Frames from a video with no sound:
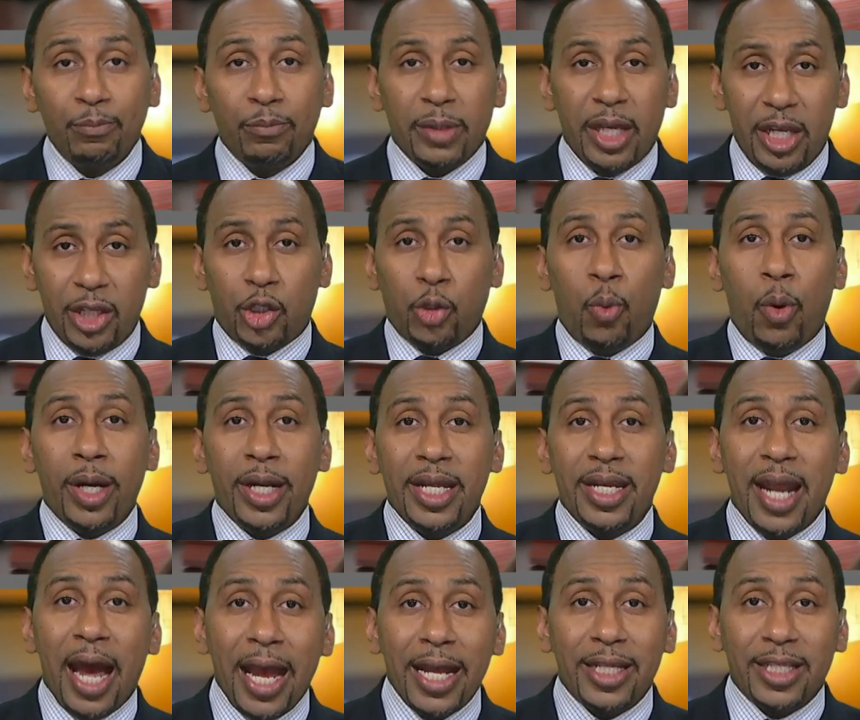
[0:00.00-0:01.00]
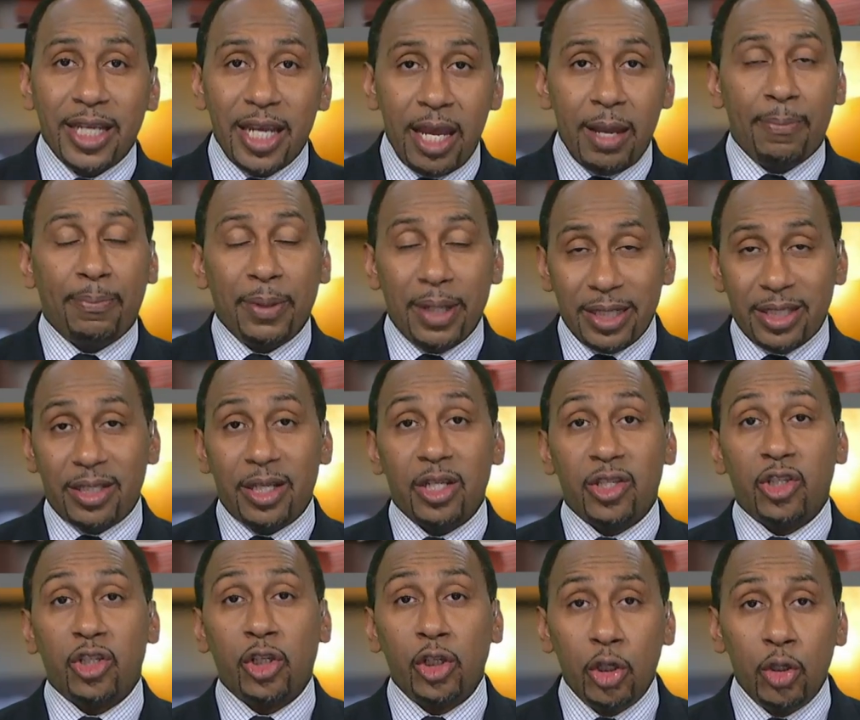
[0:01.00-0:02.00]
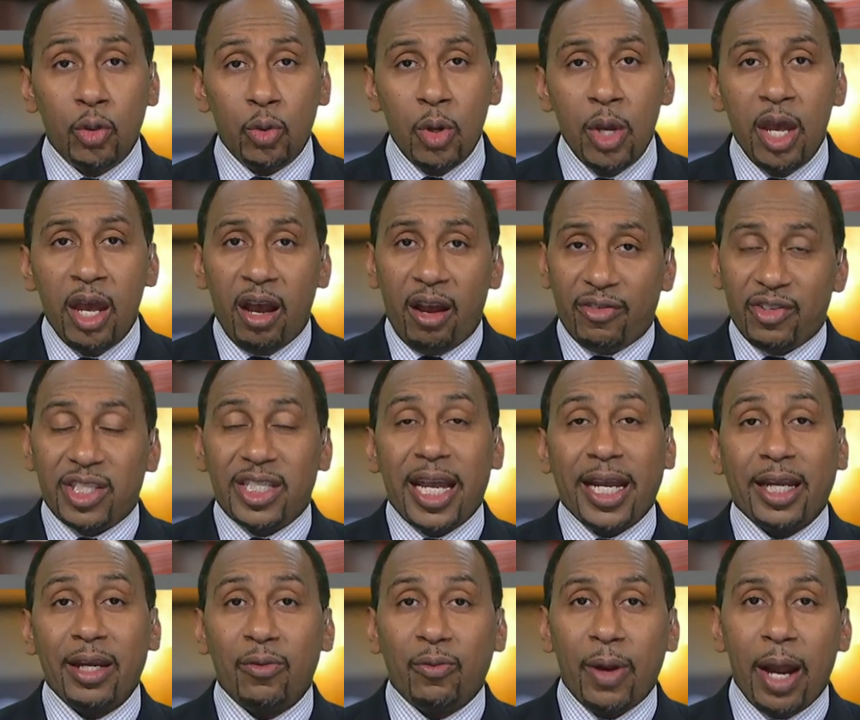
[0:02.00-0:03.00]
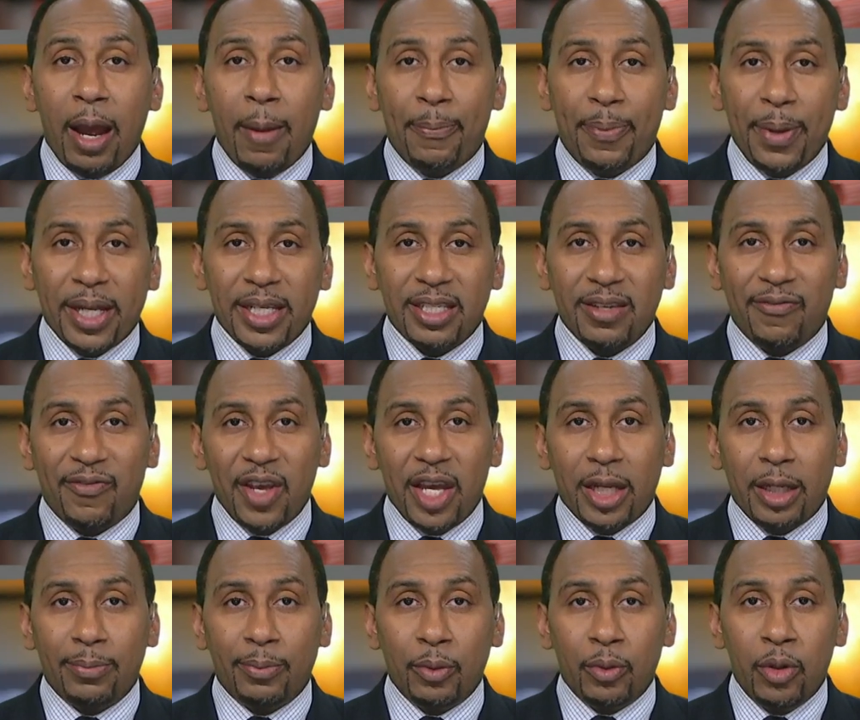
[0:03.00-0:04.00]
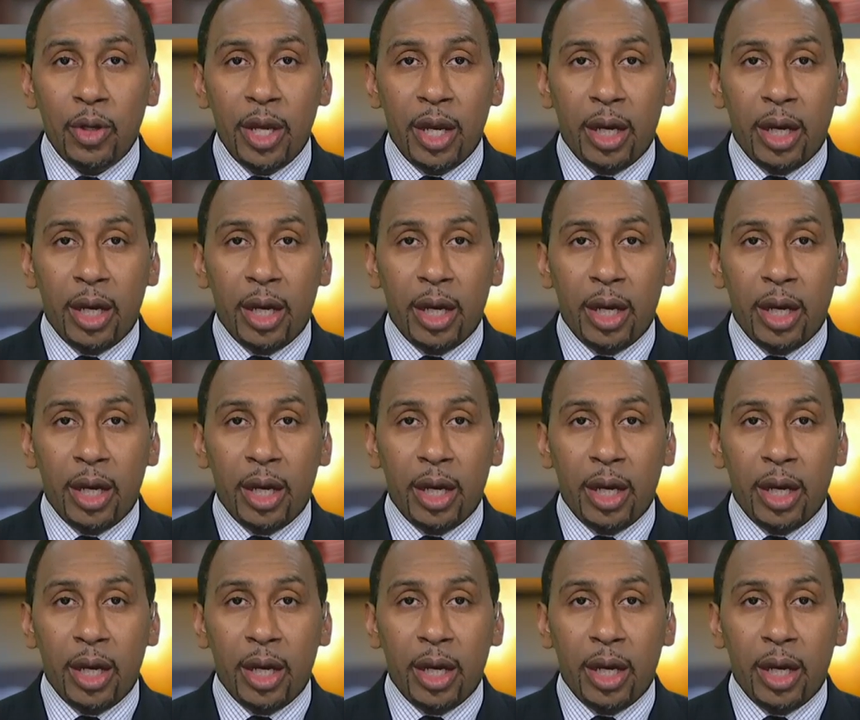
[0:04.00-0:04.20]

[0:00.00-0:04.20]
in 2019, plus the slew of second-round picks available